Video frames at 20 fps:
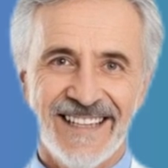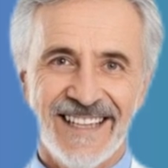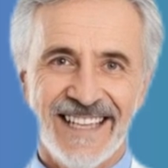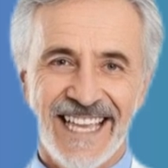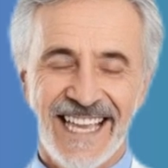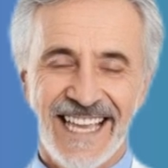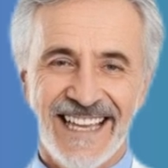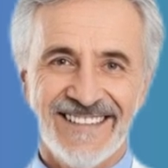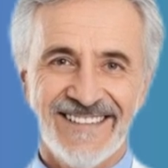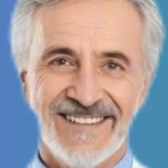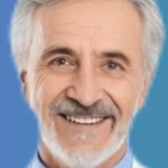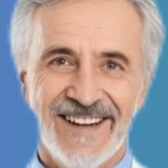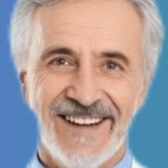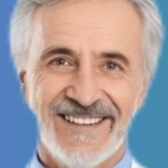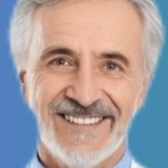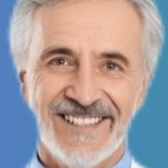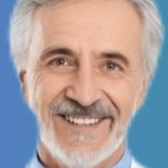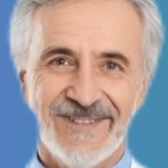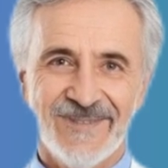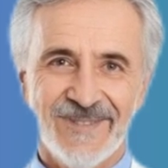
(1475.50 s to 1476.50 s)
Eggs are
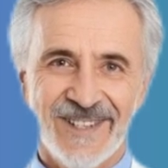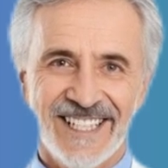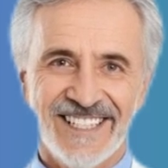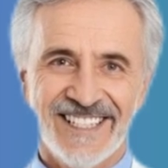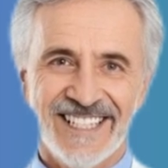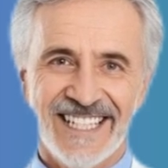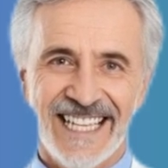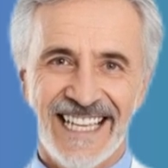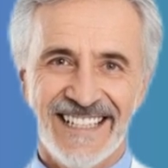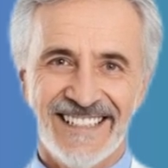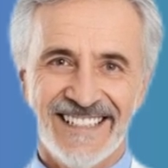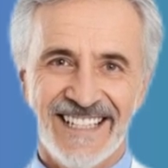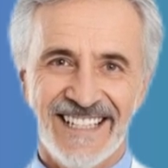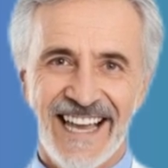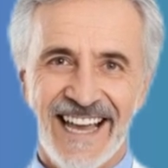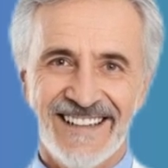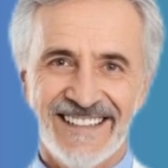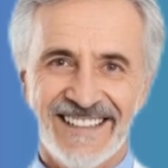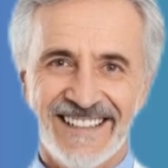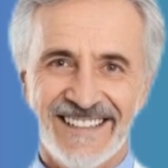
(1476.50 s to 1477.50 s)
also rich in
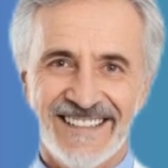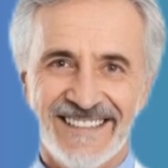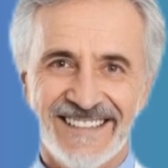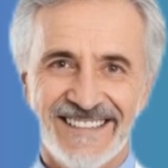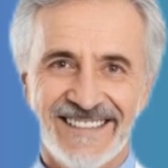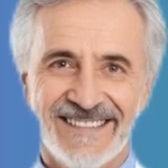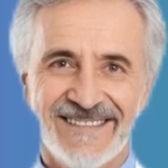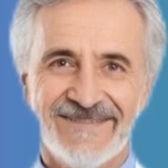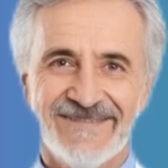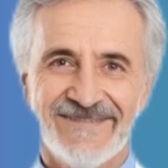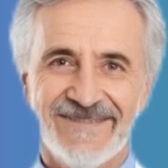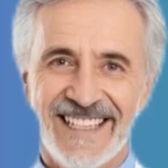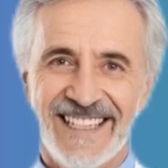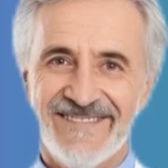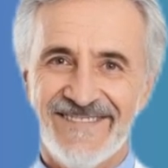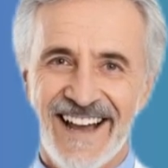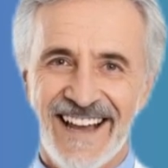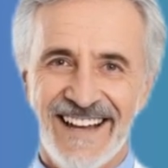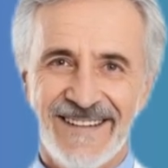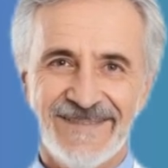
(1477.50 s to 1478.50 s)
antioxidants, B
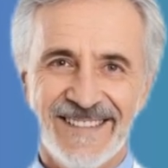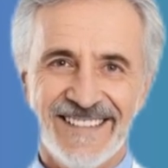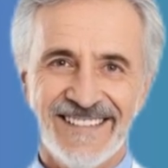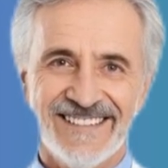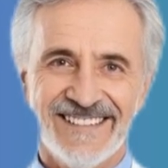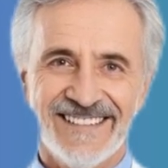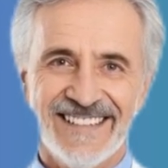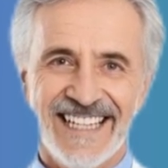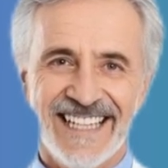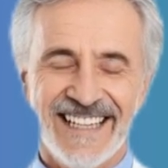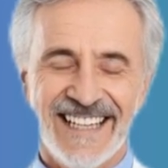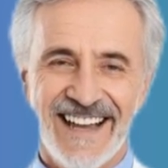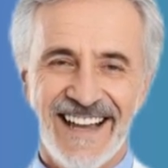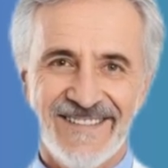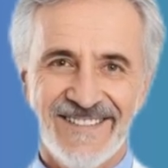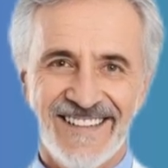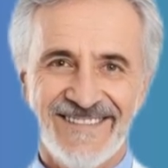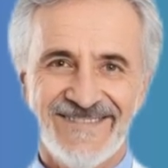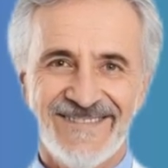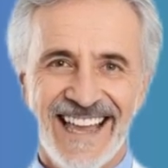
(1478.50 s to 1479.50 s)
vitamins, and
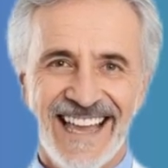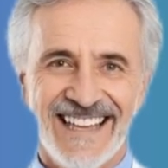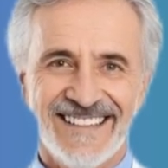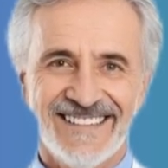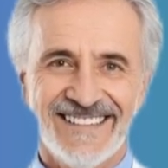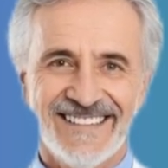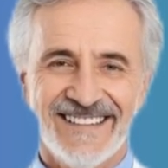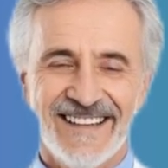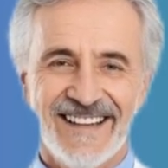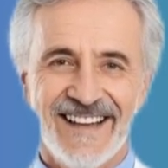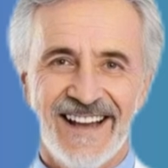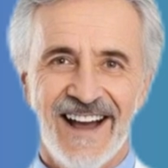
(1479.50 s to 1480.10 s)
healthy fats,